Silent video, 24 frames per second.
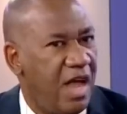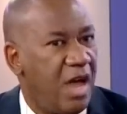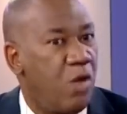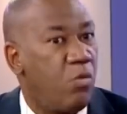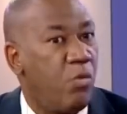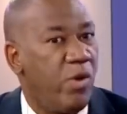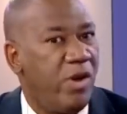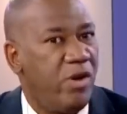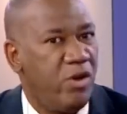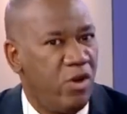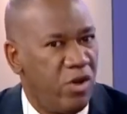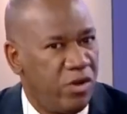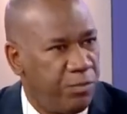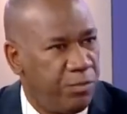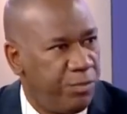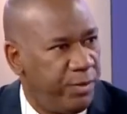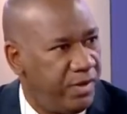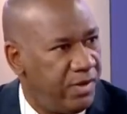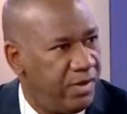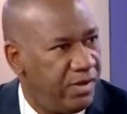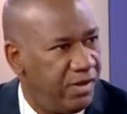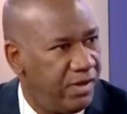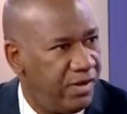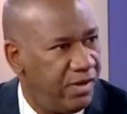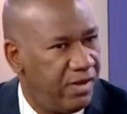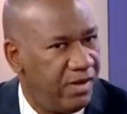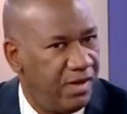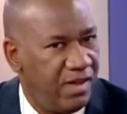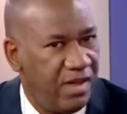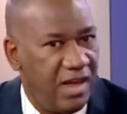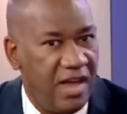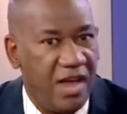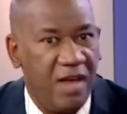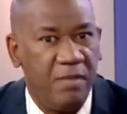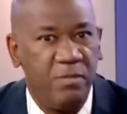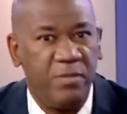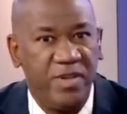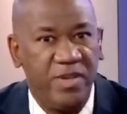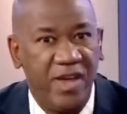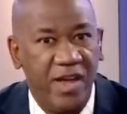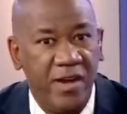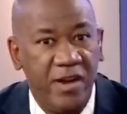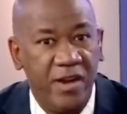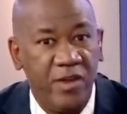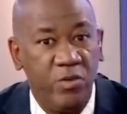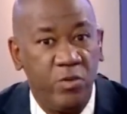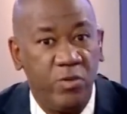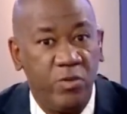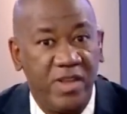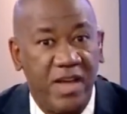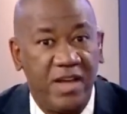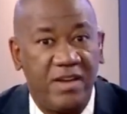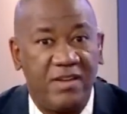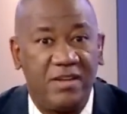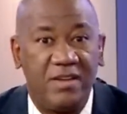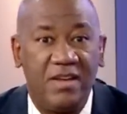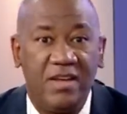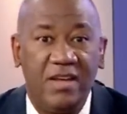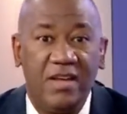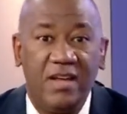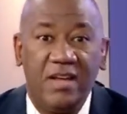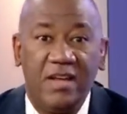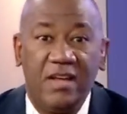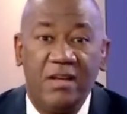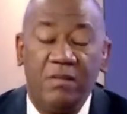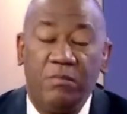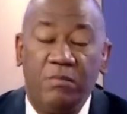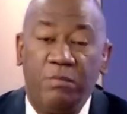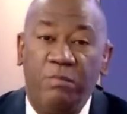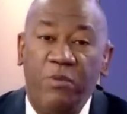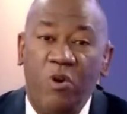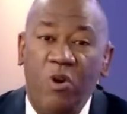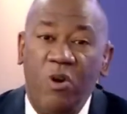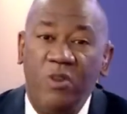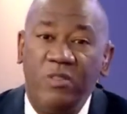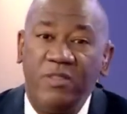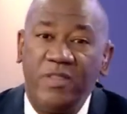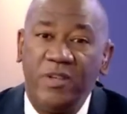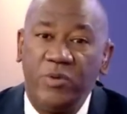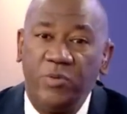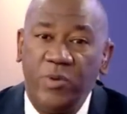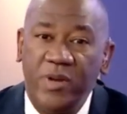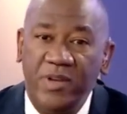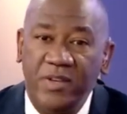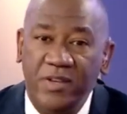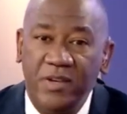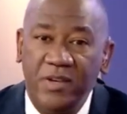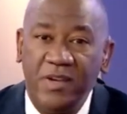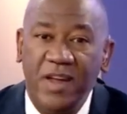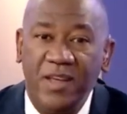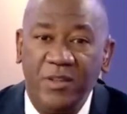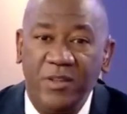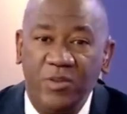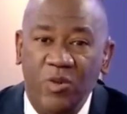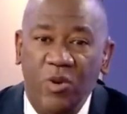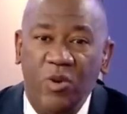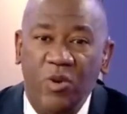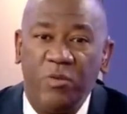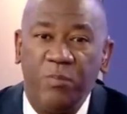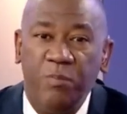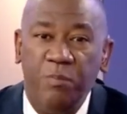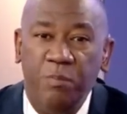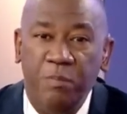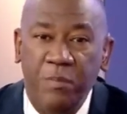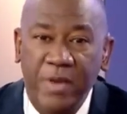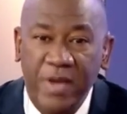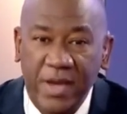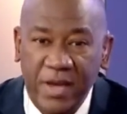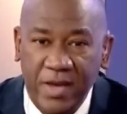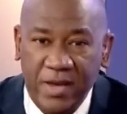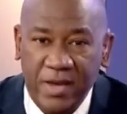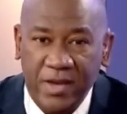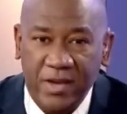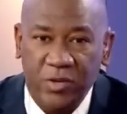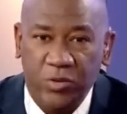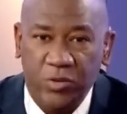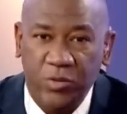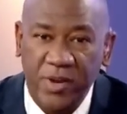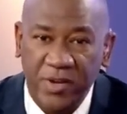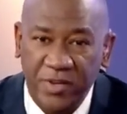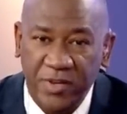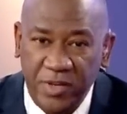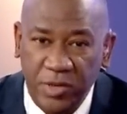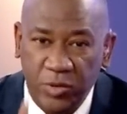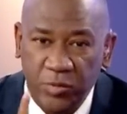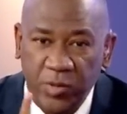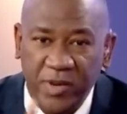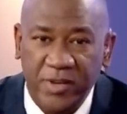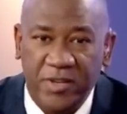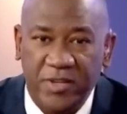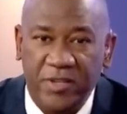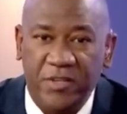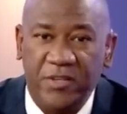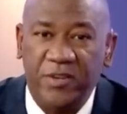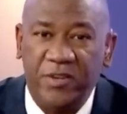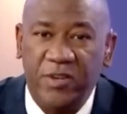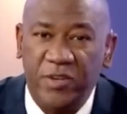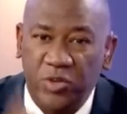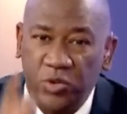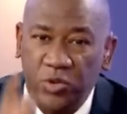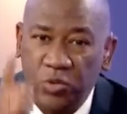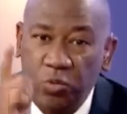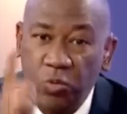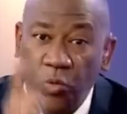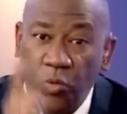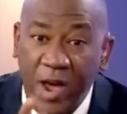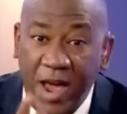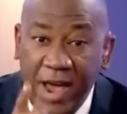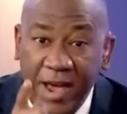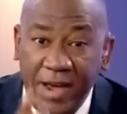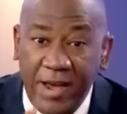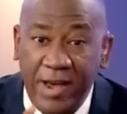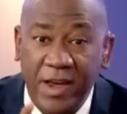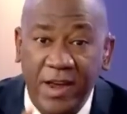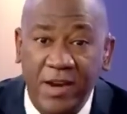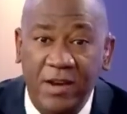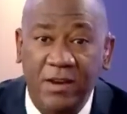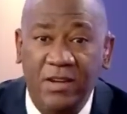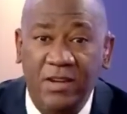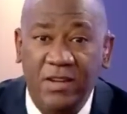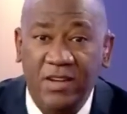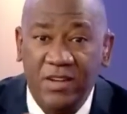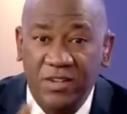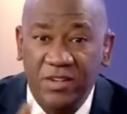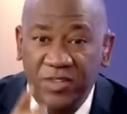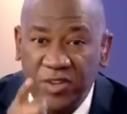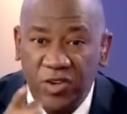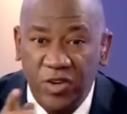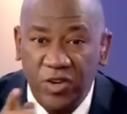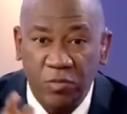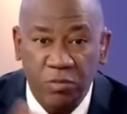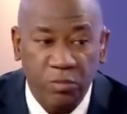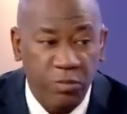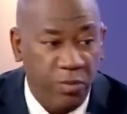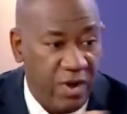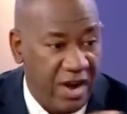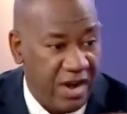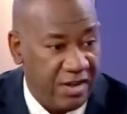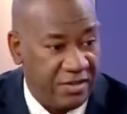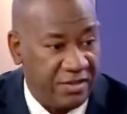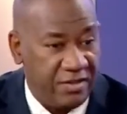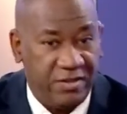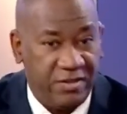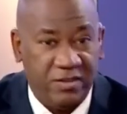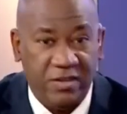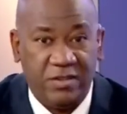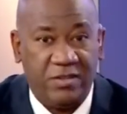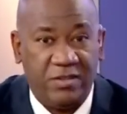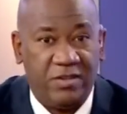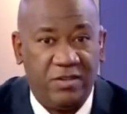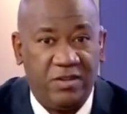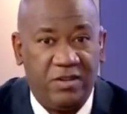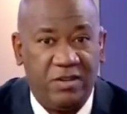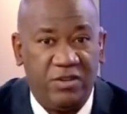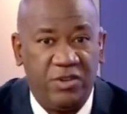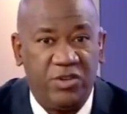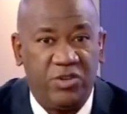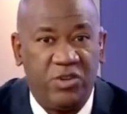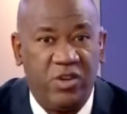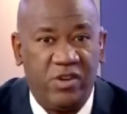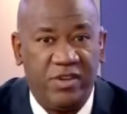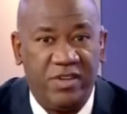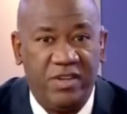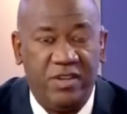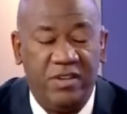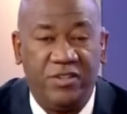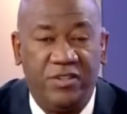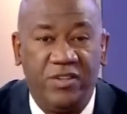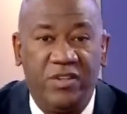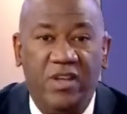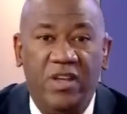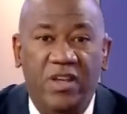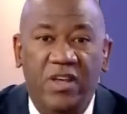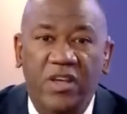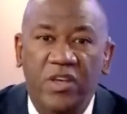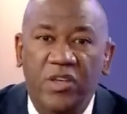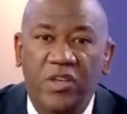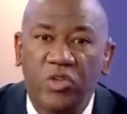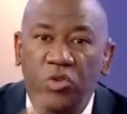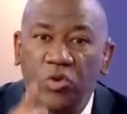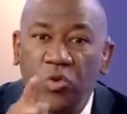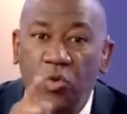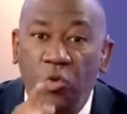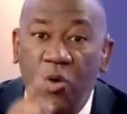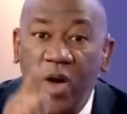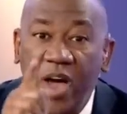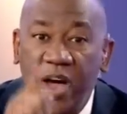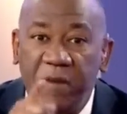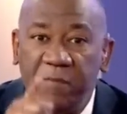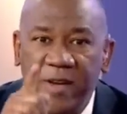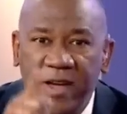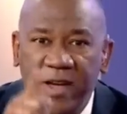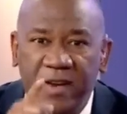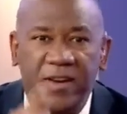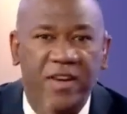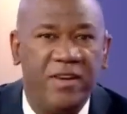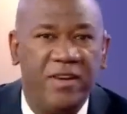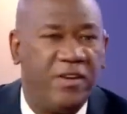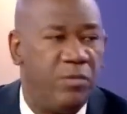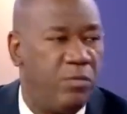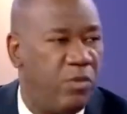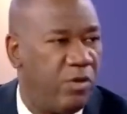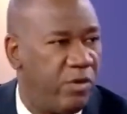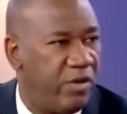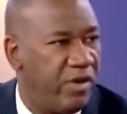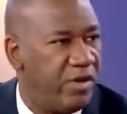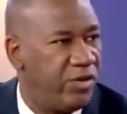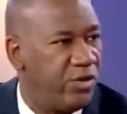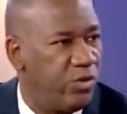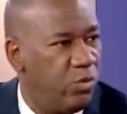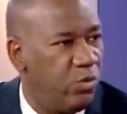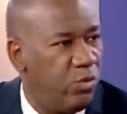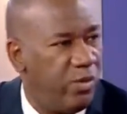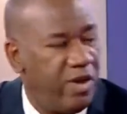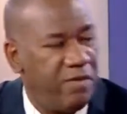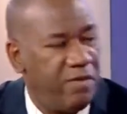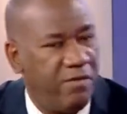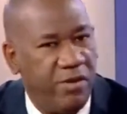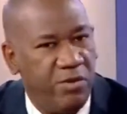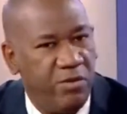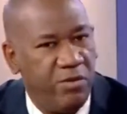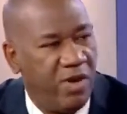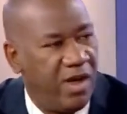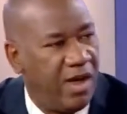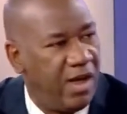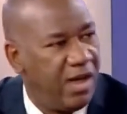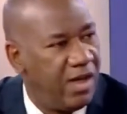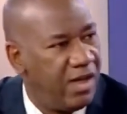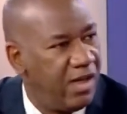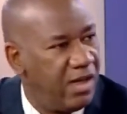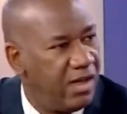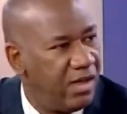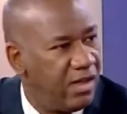I will not be. I'm telling you that on the 29th of May, 2023, swear in Tinubu as this result is, you have ended democracy, whoever you are.